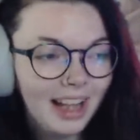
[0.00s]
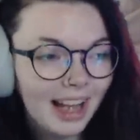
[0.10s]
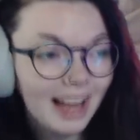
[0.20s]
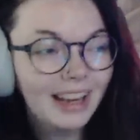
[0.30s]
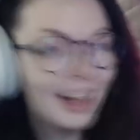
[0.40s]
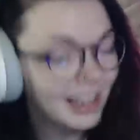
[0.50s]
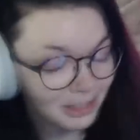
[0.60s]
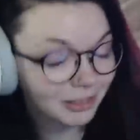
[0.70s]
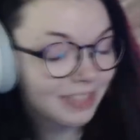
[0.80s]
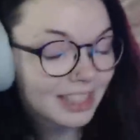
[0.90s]
And I
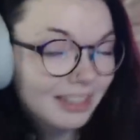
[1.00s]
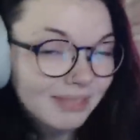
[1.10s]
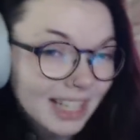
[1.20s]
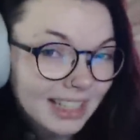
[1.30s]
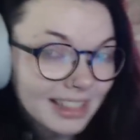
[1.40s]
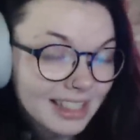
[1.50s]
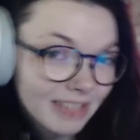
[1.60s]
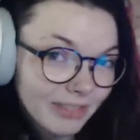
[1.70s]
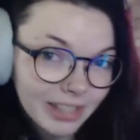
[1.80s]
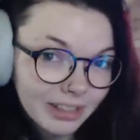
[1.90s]
don't think I'm ready to see
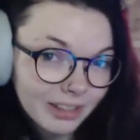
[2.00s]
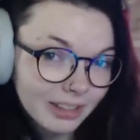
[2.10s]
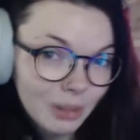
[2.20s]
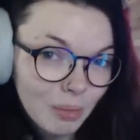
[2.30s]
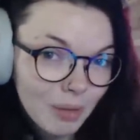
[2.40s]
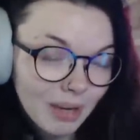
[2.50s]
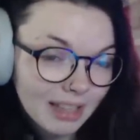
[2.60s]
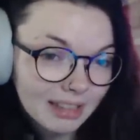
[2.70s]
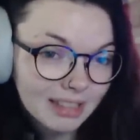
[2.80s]
Vader and Obi Wan